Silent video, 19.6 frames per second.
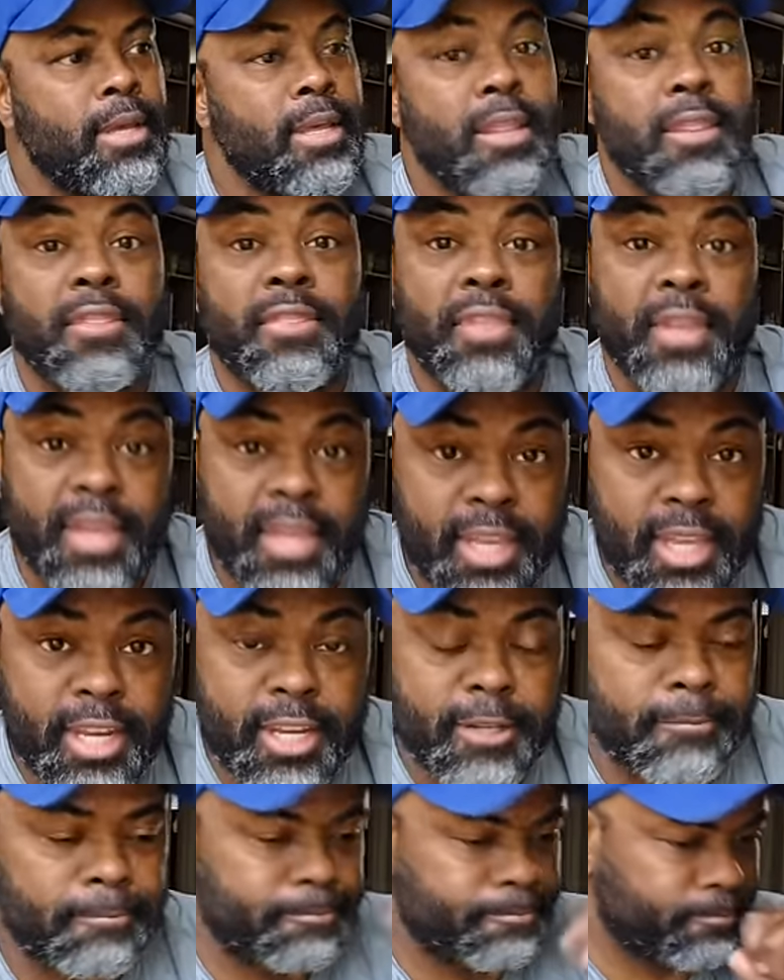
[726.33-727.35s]

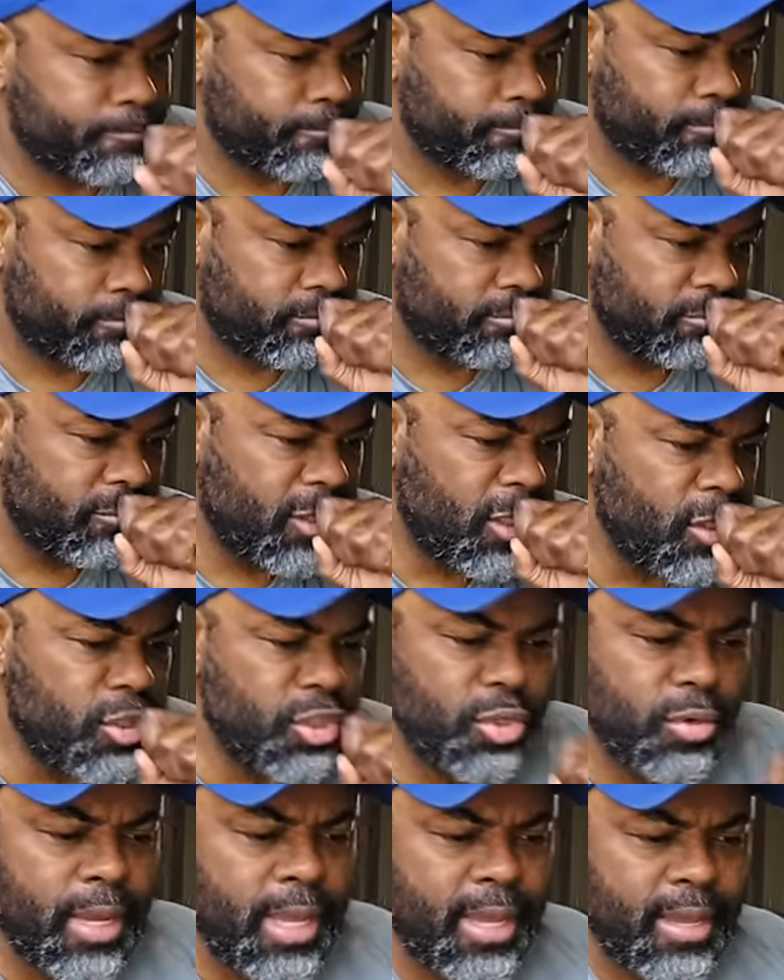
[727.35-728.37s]
then
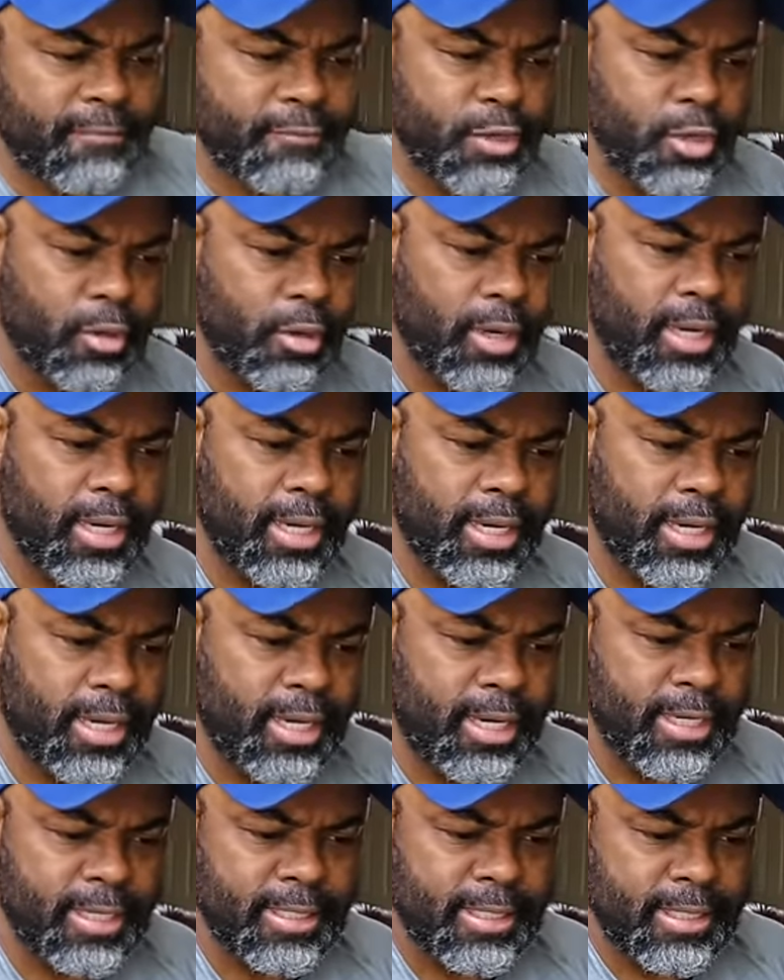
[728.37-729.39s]
you have your
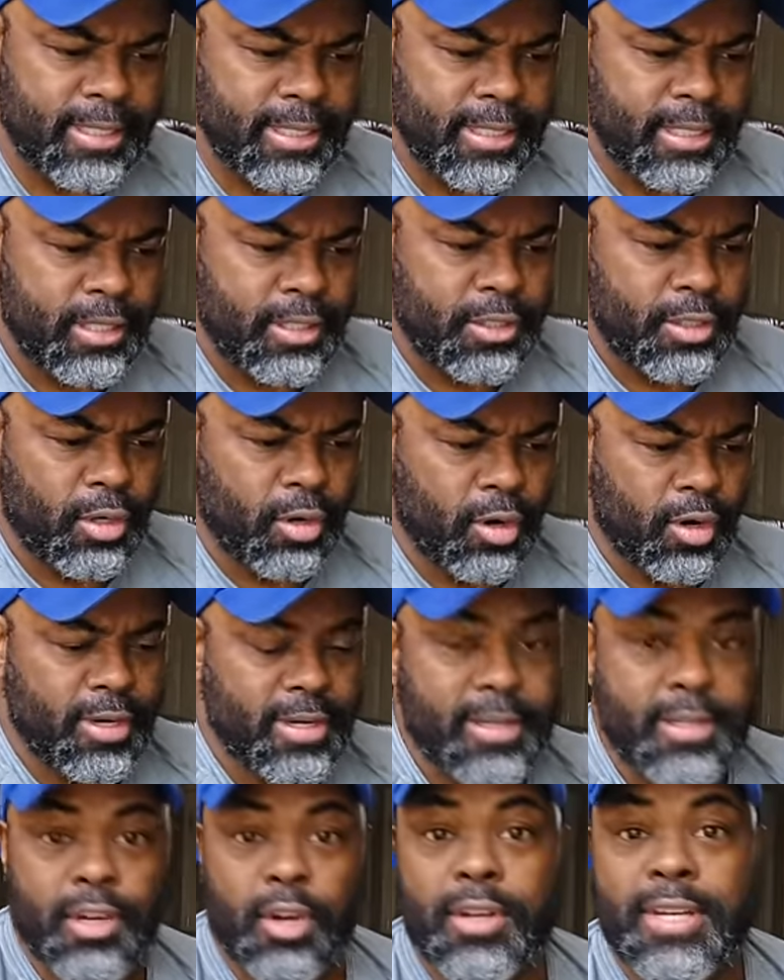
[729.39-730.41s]
uh
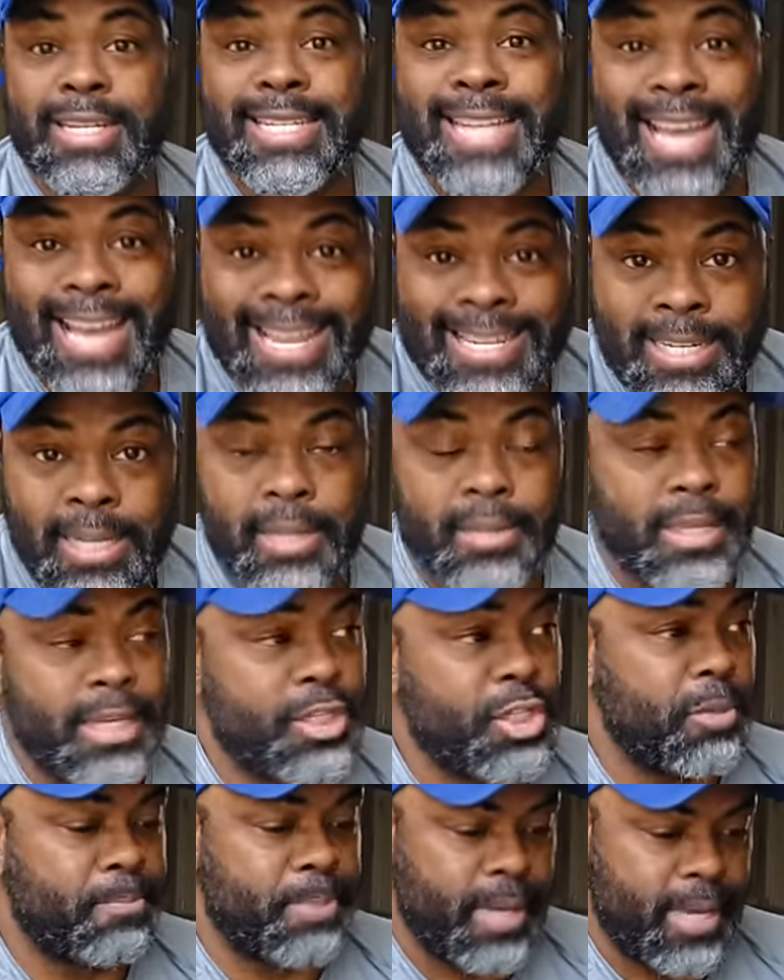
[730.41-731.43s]
your your debt
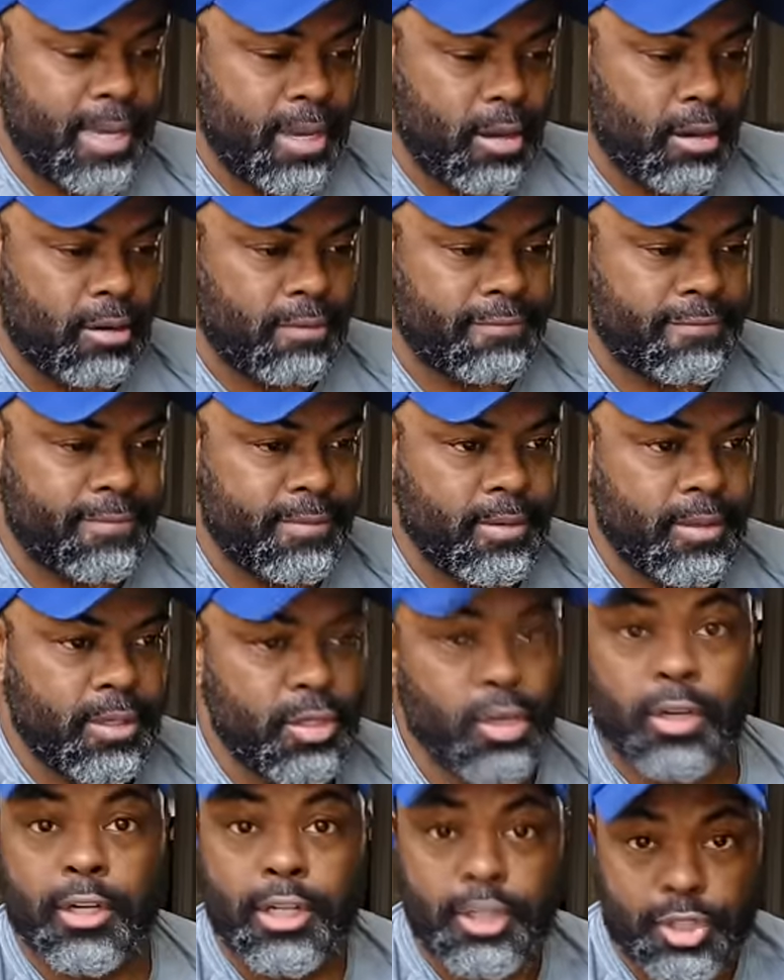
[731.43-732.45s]
that you pay off,
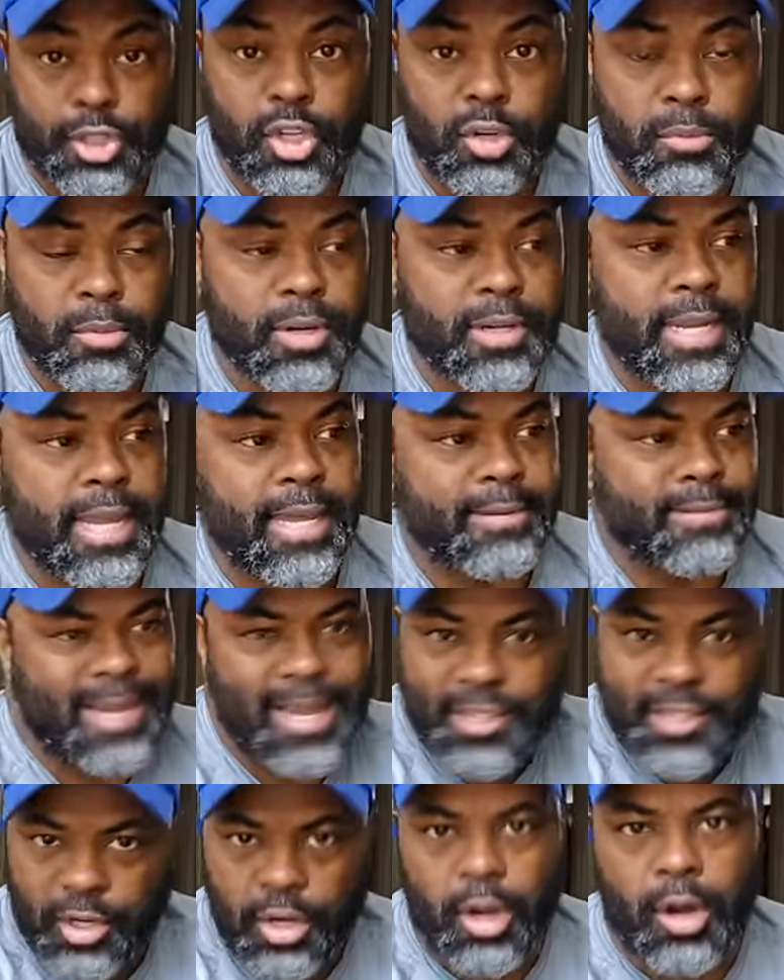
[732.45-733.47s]
your consumer debt,
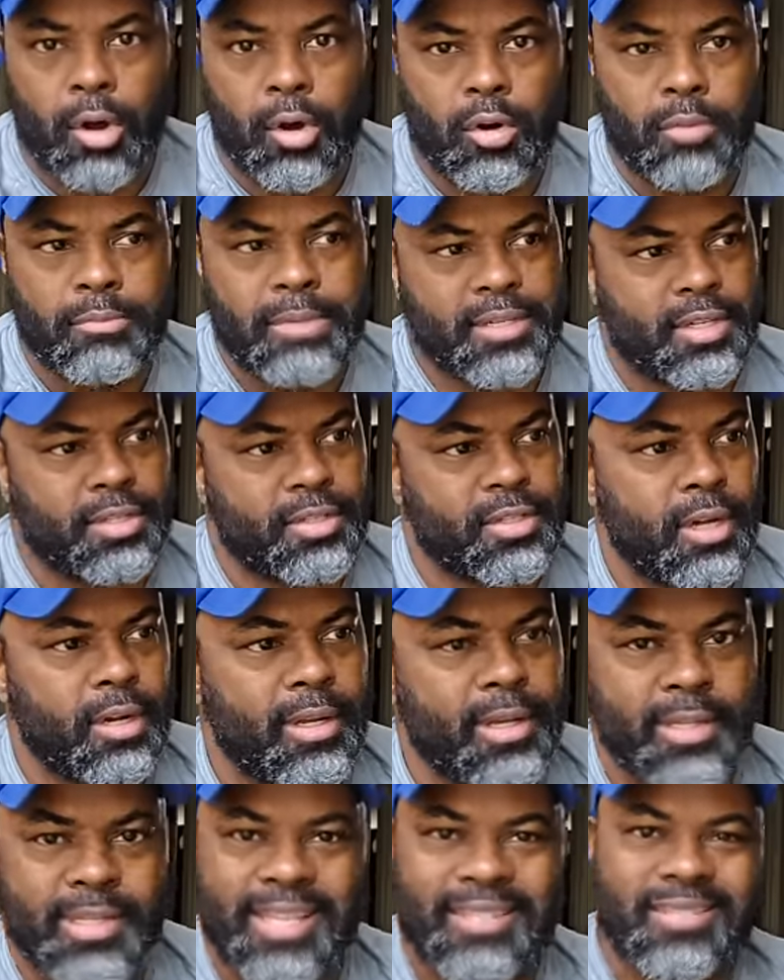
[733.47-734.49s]
not your home necessarily,
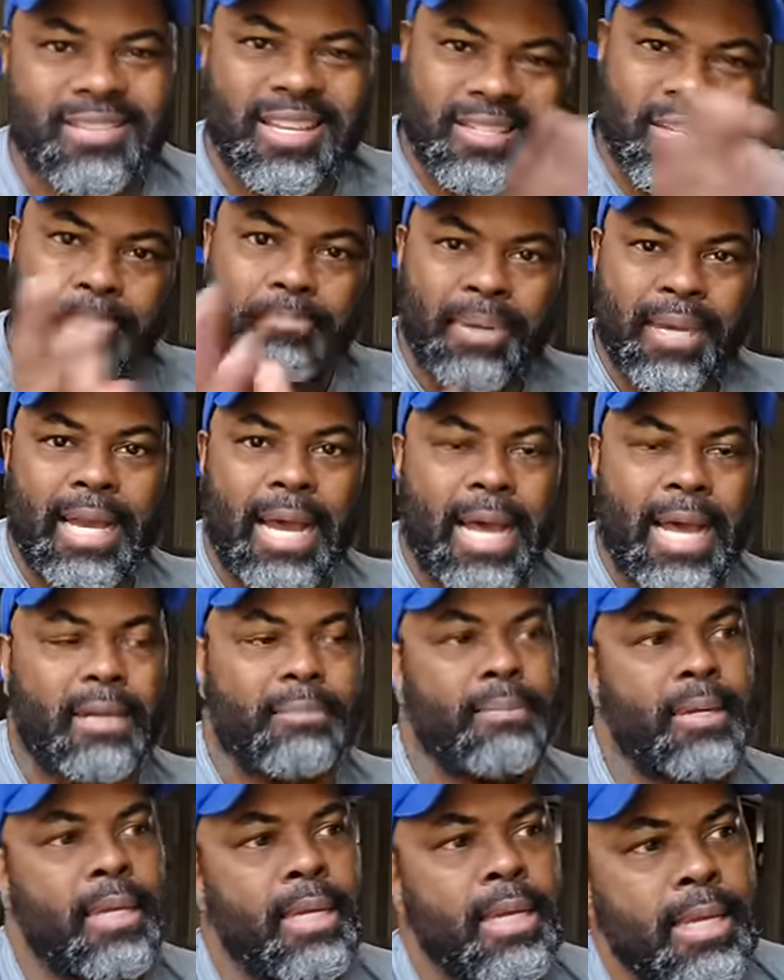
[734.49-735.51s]
because that's that's a big
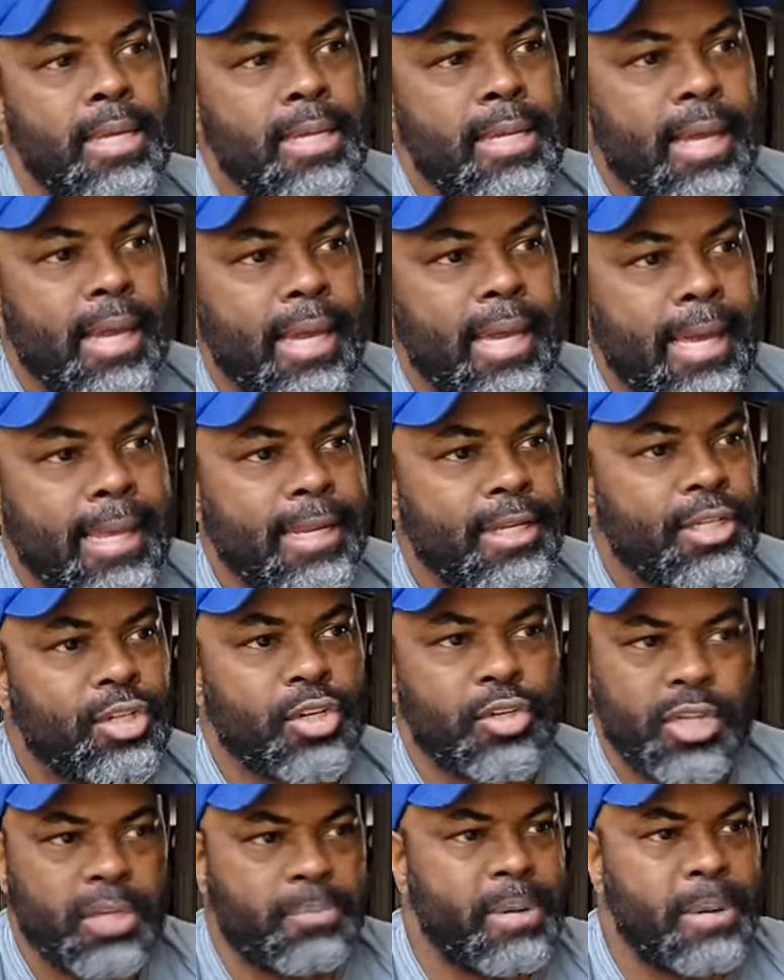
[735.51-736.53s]
item, and it's
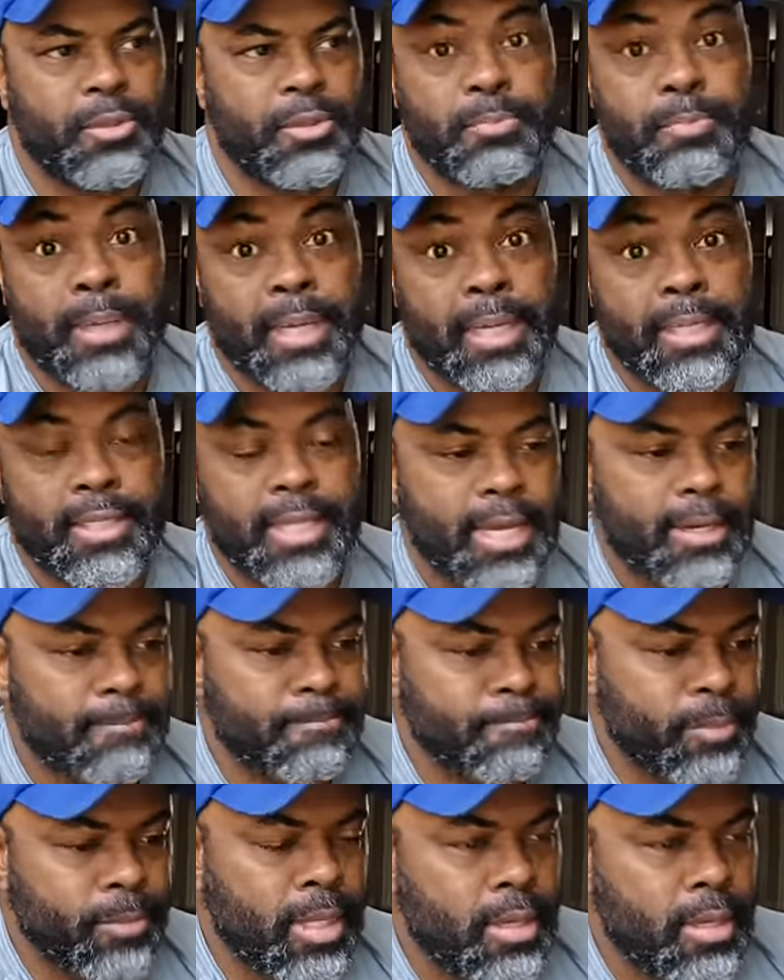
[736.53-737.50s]
usually people's biggest item,